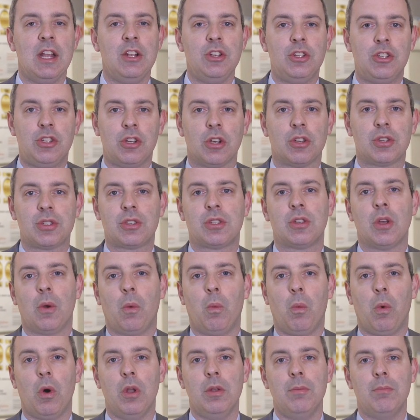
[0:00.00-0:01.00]
in just
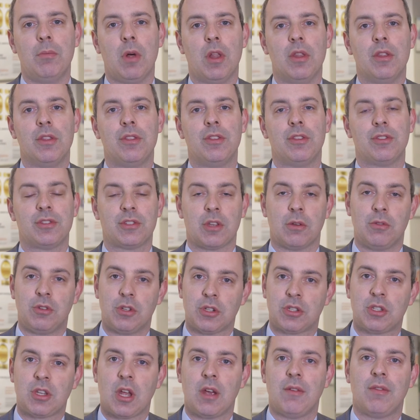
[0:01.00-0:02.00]
1 month, so
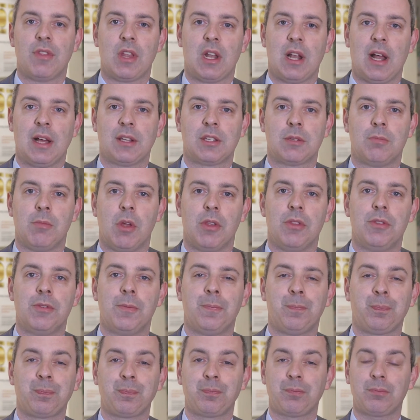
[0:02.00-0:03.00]
just over the last
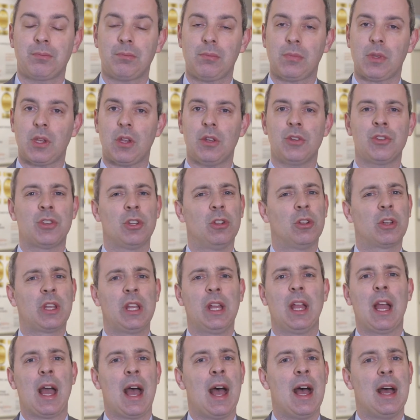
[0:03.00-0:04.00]
month. So
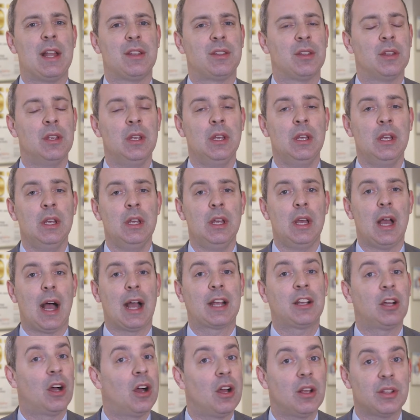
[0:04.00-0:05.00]
looking ahead,
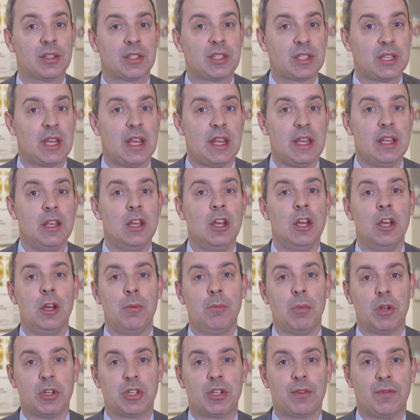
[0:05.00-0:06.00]
I can't see
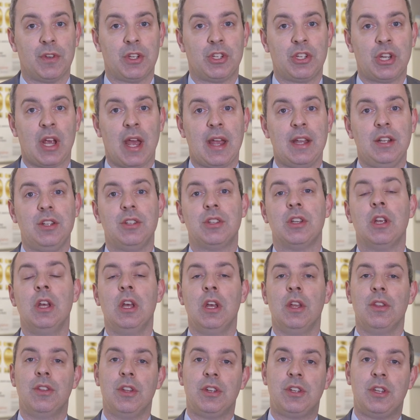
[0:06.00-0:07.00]
much of a change.
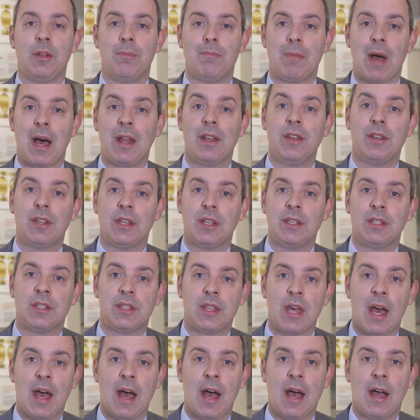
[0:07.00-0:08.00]
The demand
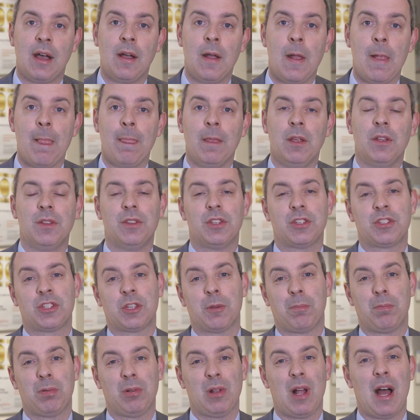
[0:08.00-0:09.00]
is there. The
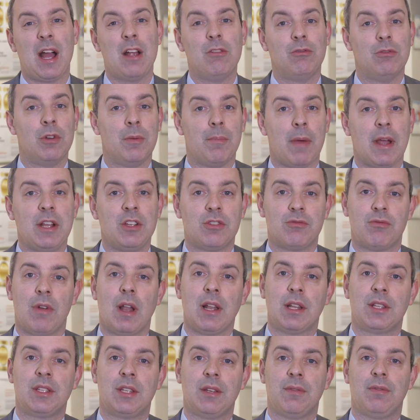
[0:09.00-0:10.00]
supply remains
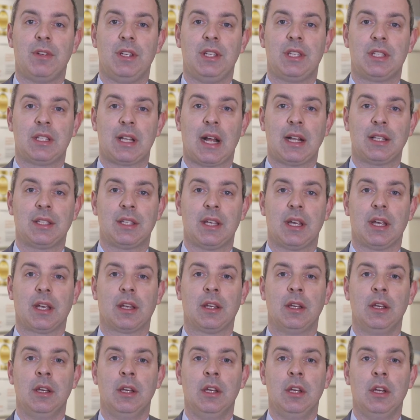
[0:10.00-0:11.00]
relatively
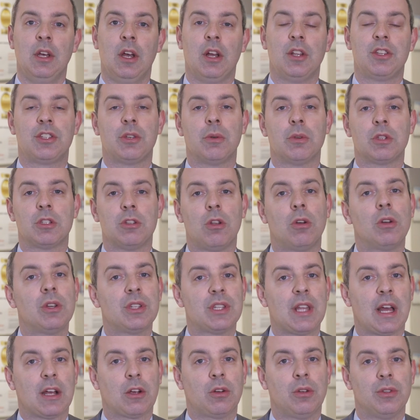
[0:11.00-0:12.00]
static. And so as
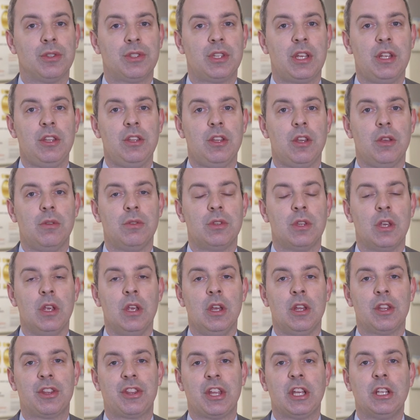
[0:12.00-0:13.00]
long as that continues,
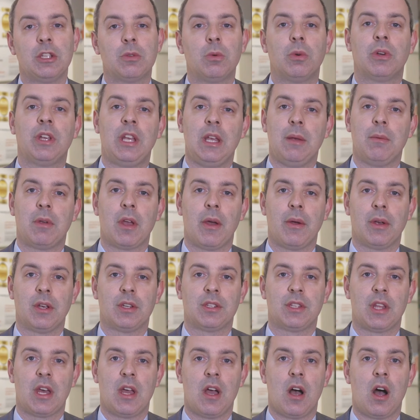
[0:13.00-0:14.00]
things will keep going
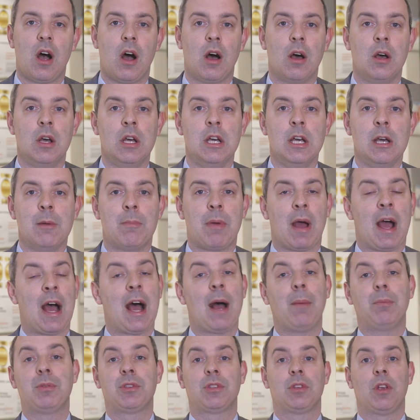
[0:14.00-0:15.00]
as they are.
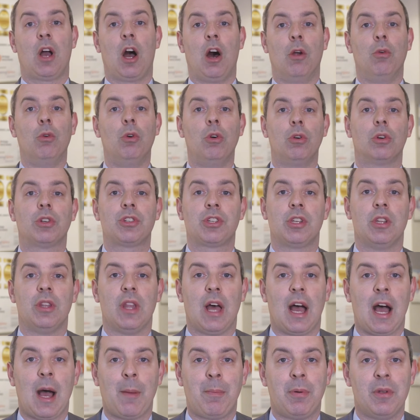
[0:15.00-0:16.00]
Perhaps our
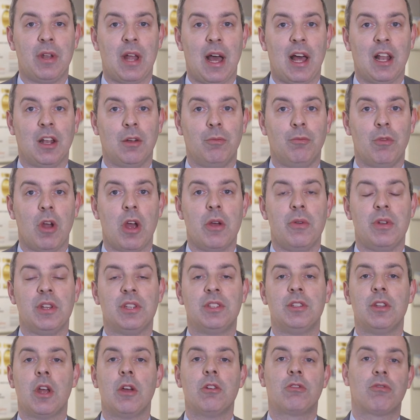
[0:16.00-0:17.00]
auction that happened at Elland Road
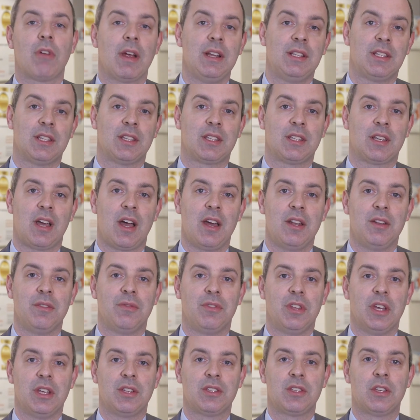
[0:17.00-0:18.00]
is no greater sign
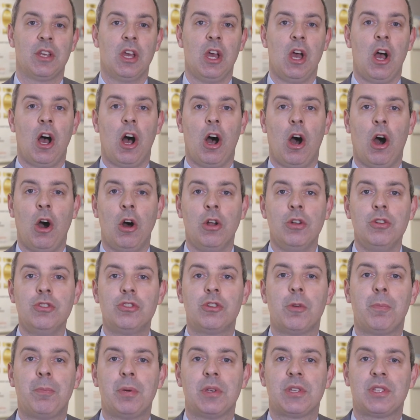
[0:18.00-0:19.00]
of this.
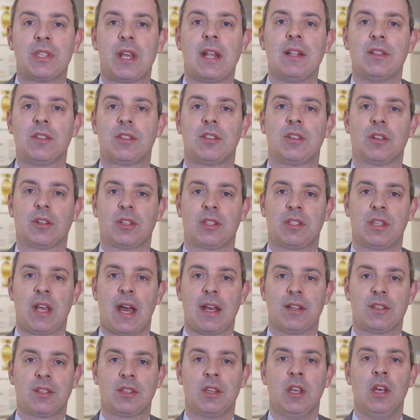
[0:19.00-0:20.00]
100%
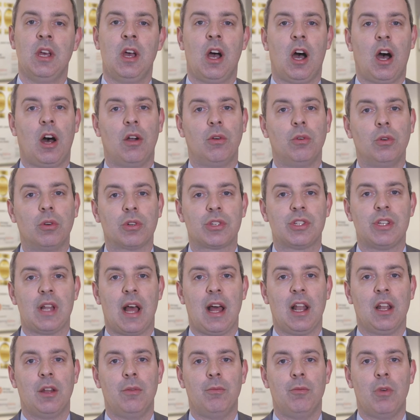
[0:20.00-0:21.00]
success, our auction
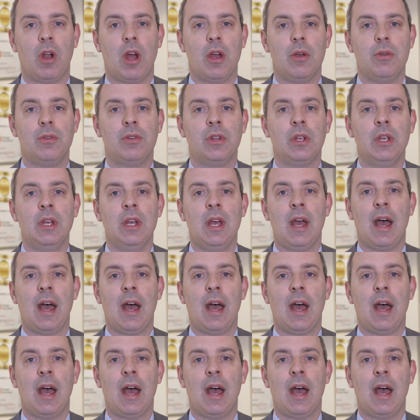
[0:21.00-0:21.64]
at Elland Road,